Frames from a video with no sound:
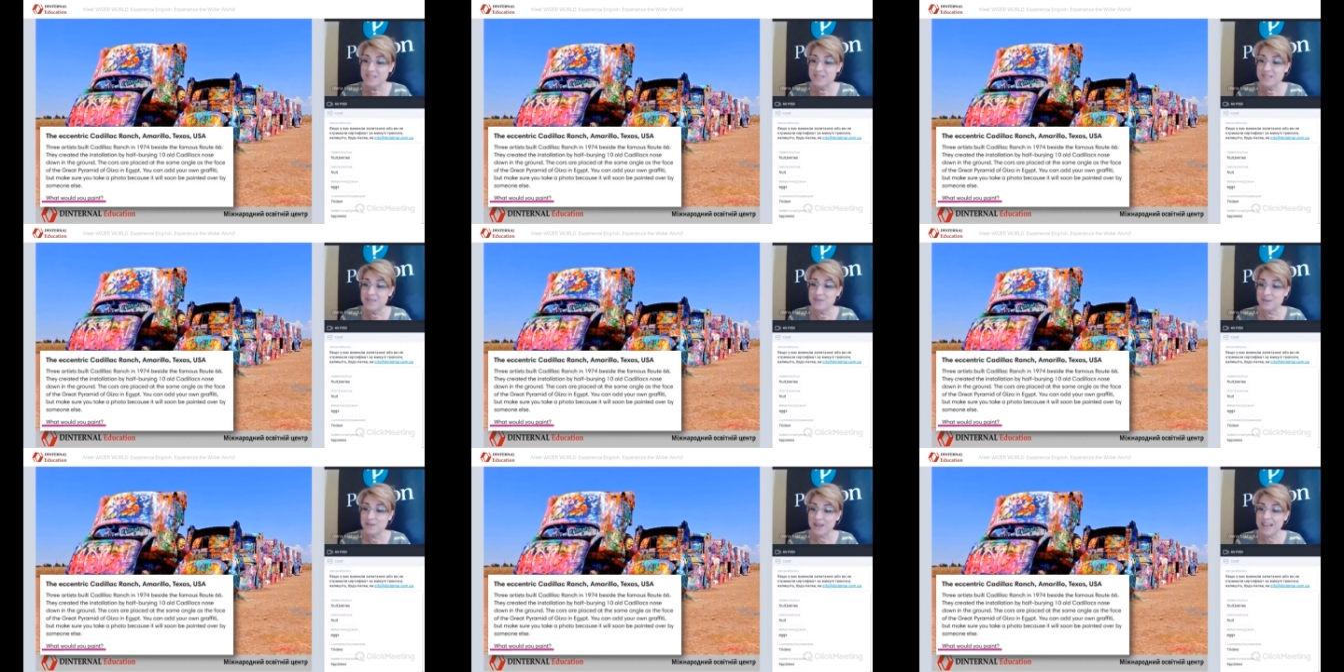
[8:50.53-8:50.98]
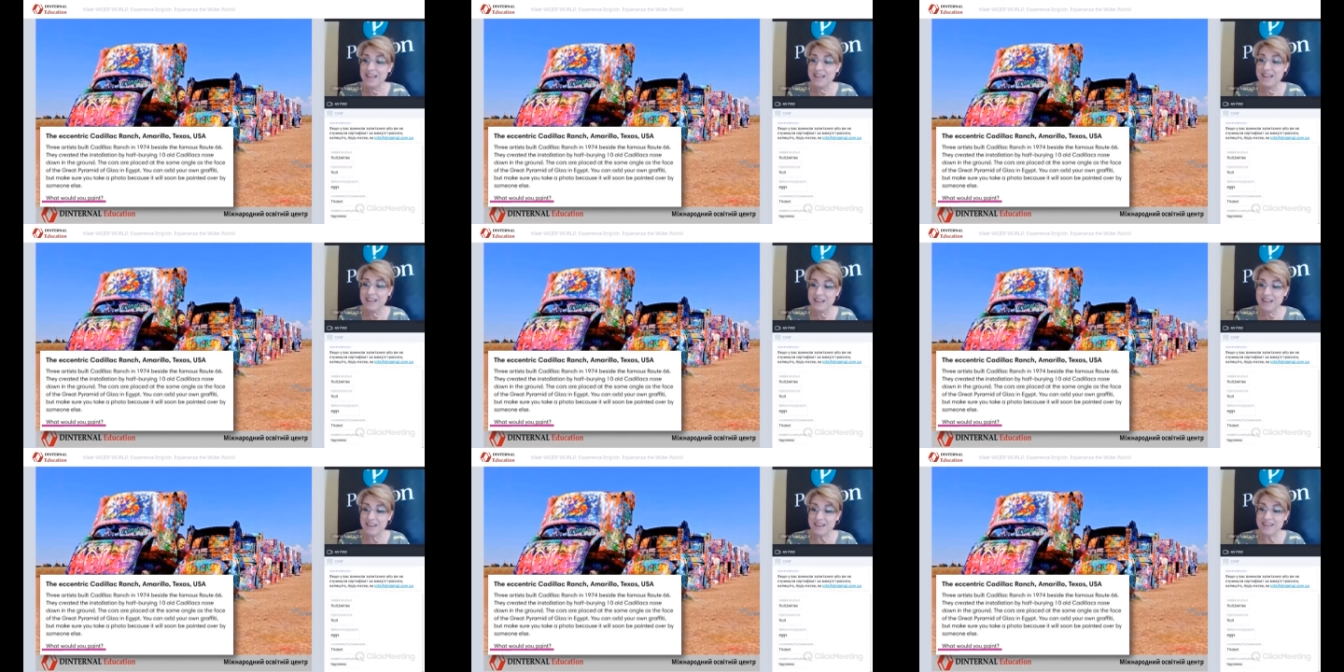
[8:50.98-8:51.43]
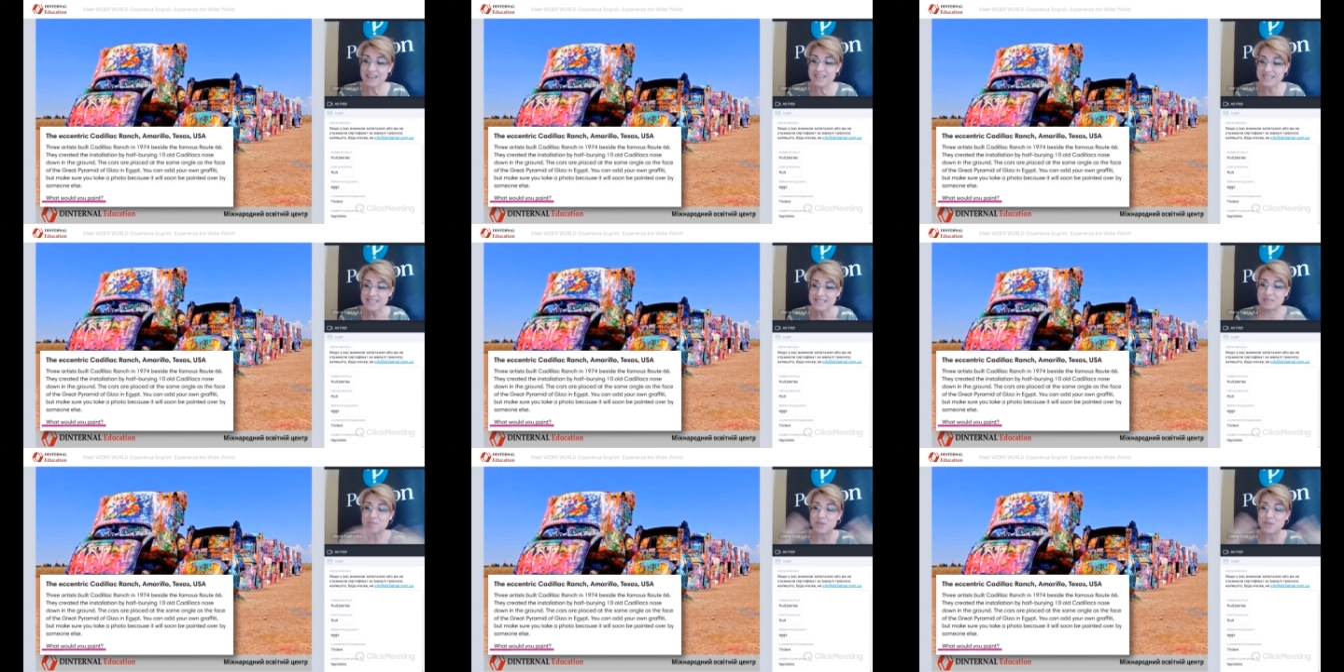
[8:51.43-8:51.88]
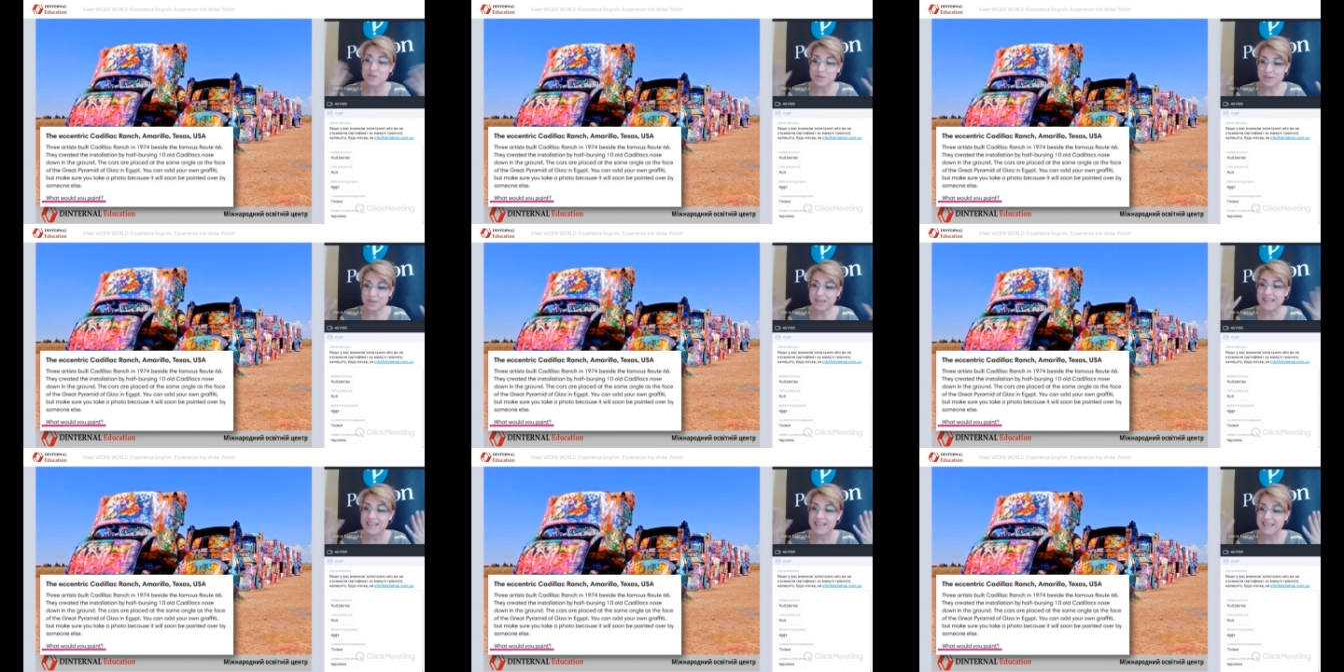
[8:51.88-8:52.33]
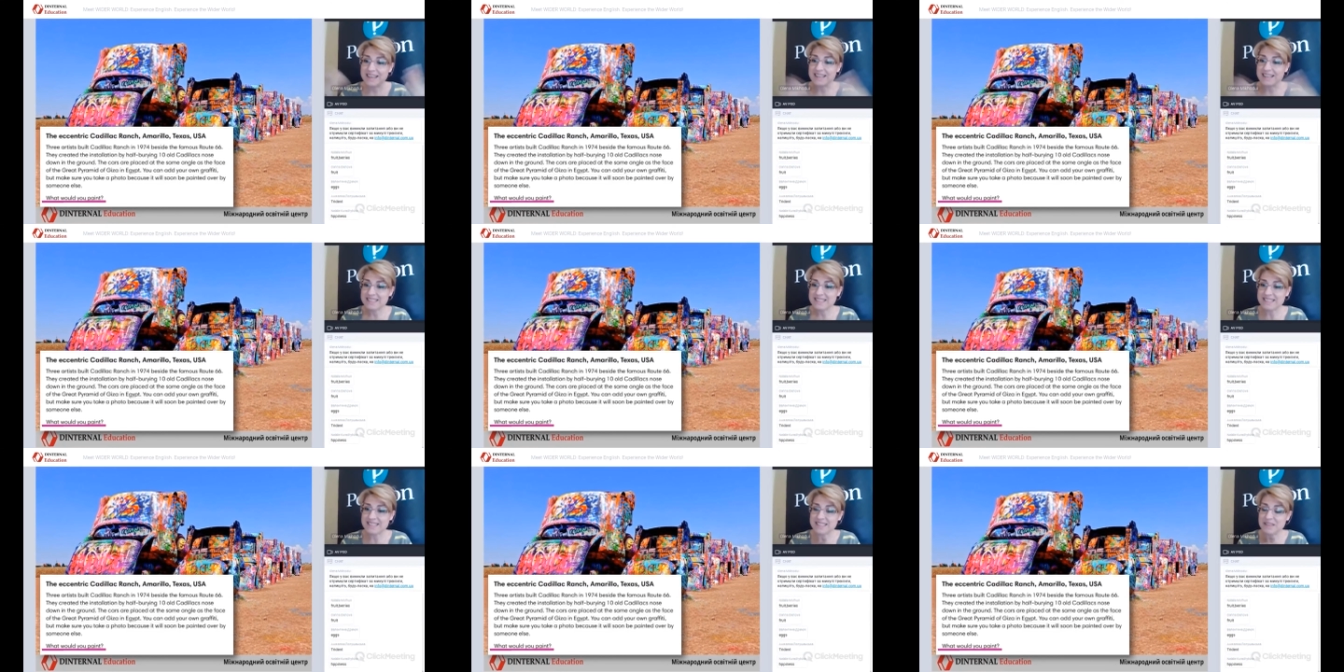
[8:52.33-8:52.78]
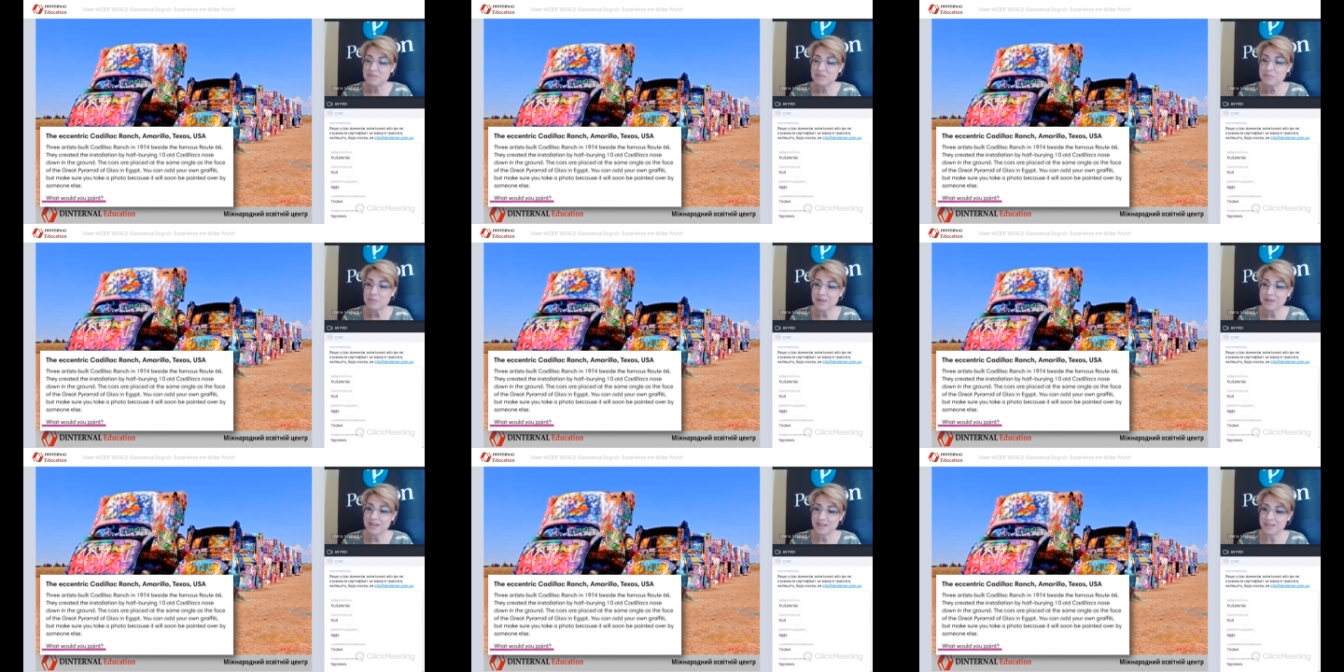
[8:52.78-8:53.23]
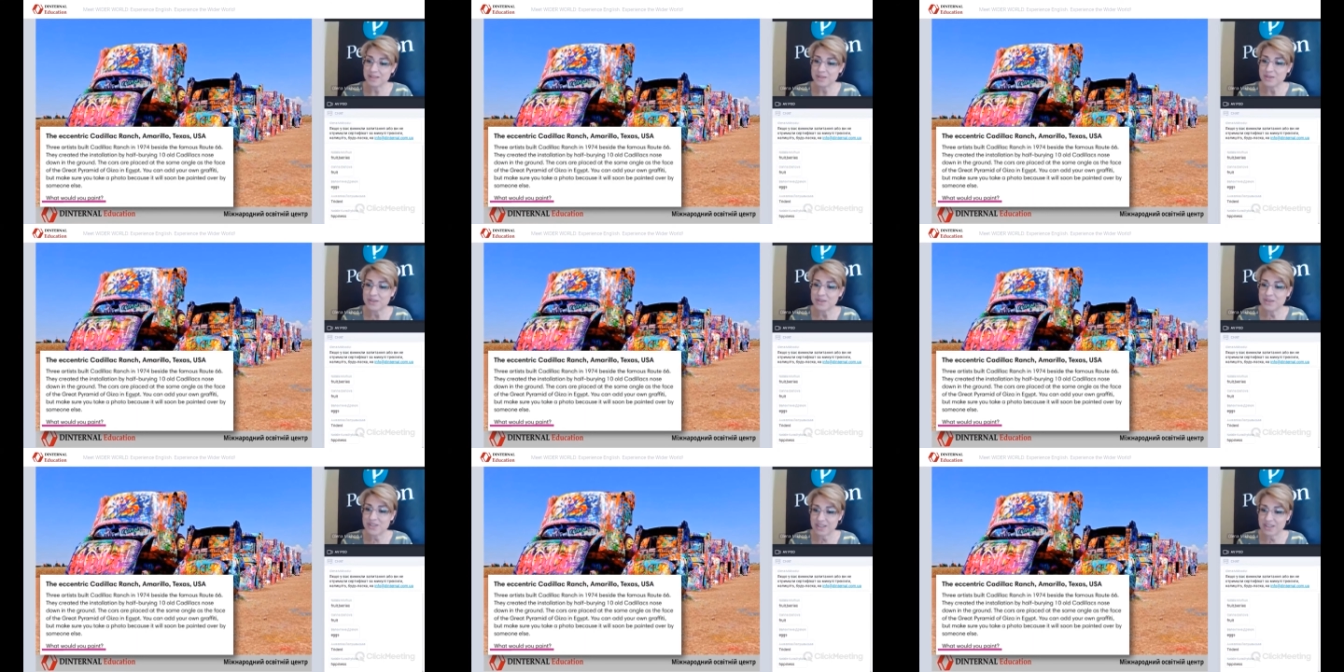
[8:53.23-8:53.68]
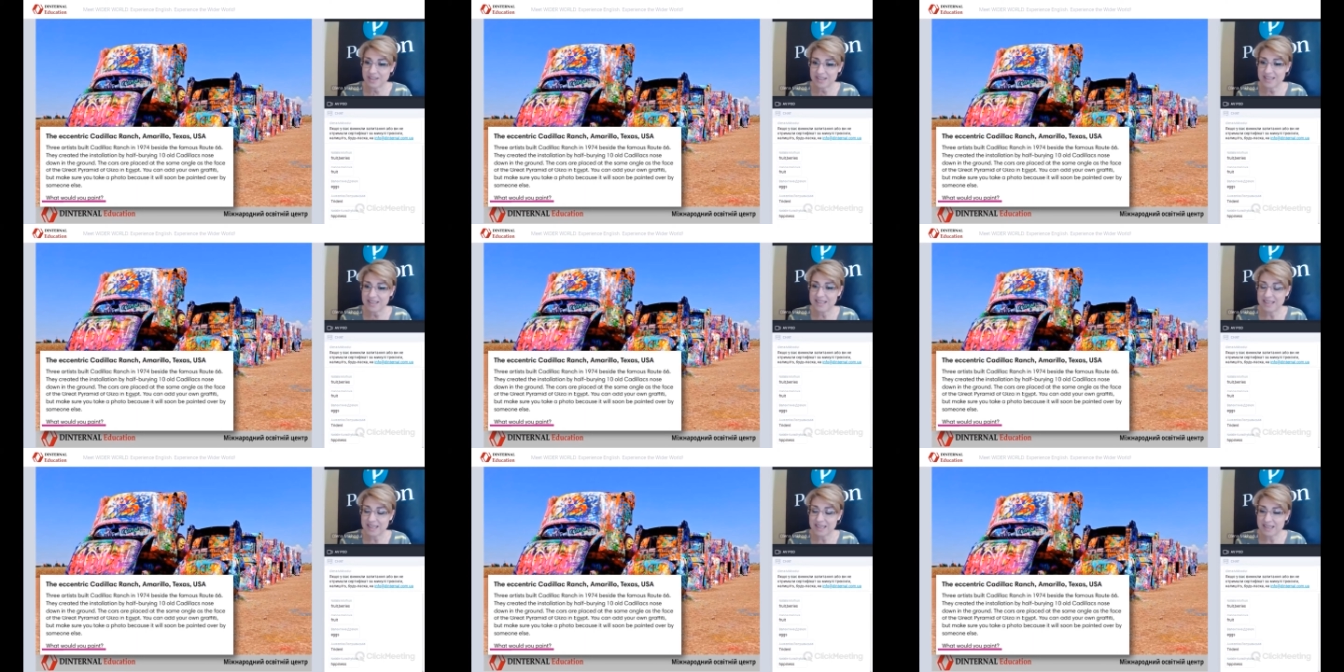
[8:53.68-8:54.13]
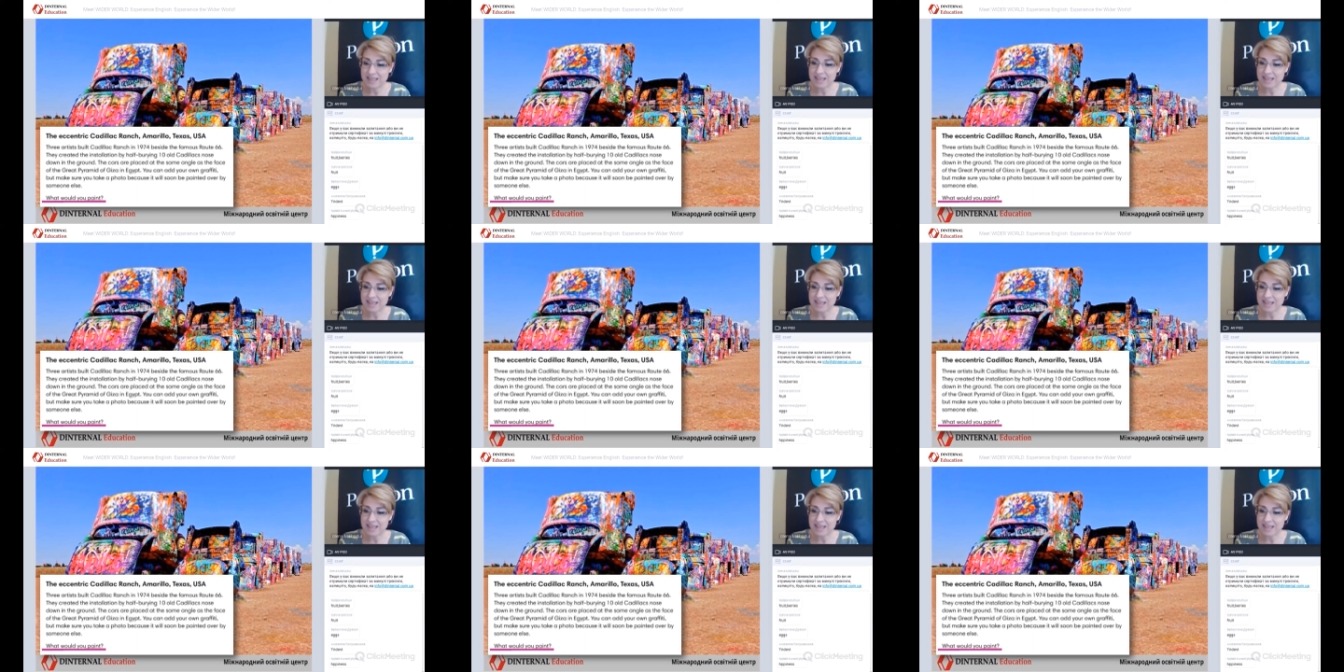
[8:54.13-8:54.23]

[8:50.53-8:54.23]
So some Ukrainian symbol, cool.